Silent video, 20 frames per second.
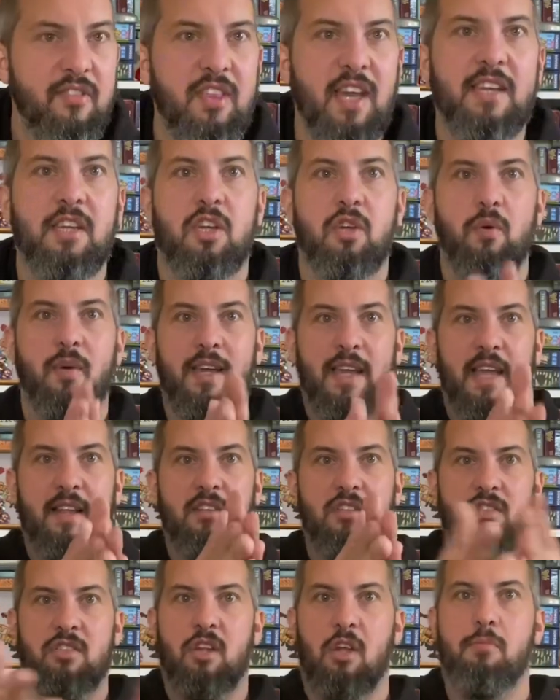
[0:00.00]
Thank you again
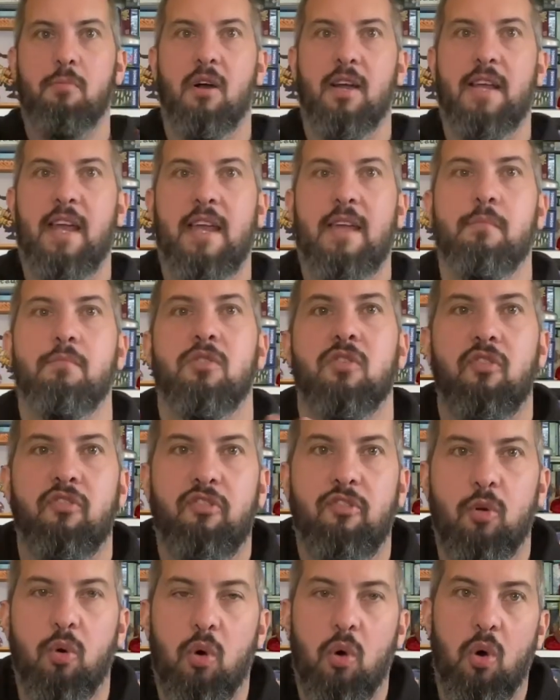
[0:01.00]
to stonemaier Games
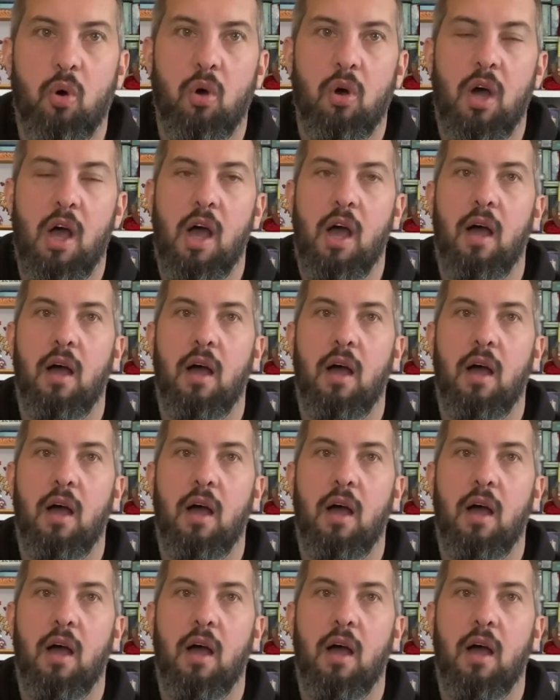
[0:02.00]
for